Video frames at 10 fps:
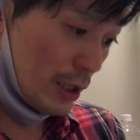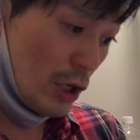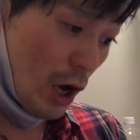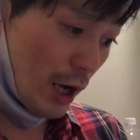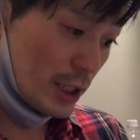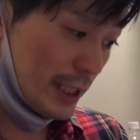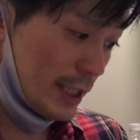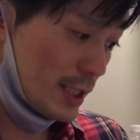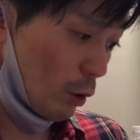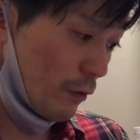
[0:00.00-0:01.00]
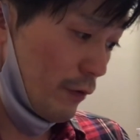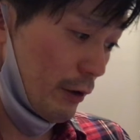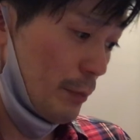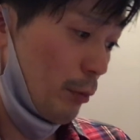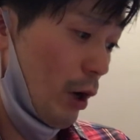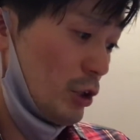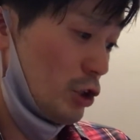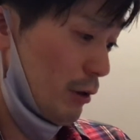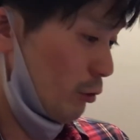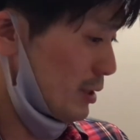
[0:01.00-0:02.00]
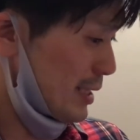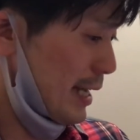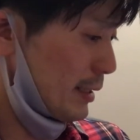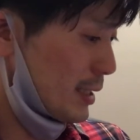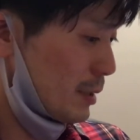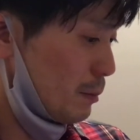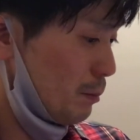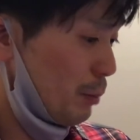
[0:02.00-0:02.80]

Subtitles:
Not in a sort of very broad general sense,